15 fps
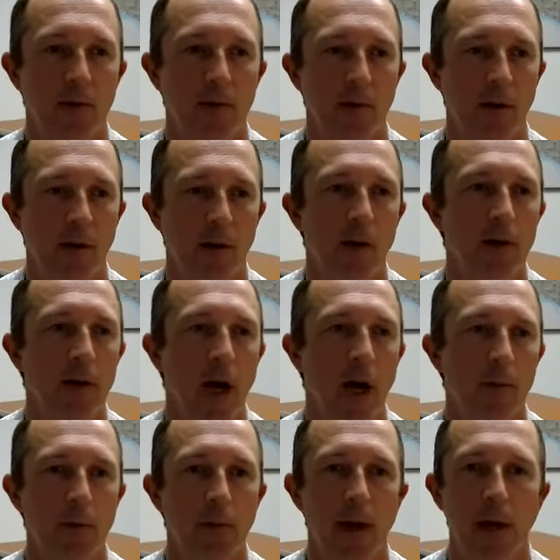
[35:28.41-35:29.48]
hard
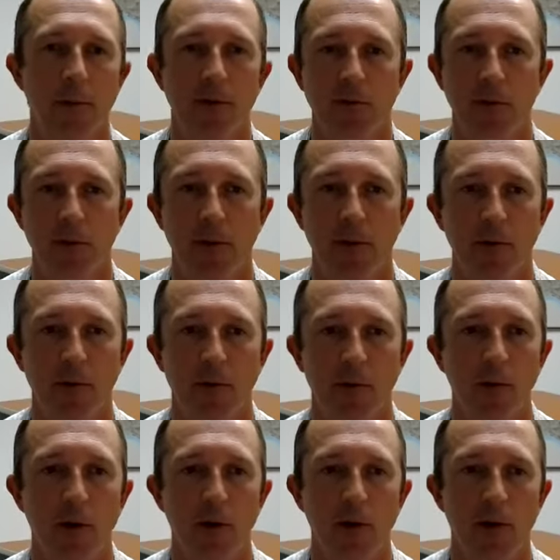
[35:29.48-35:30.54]
copy maps for your
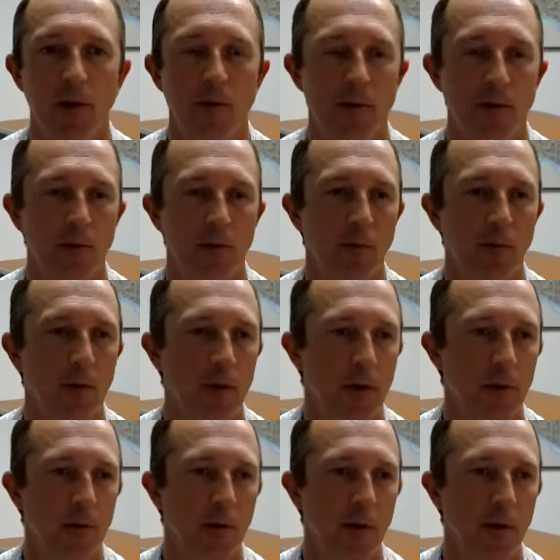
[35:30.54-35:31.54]
walls or working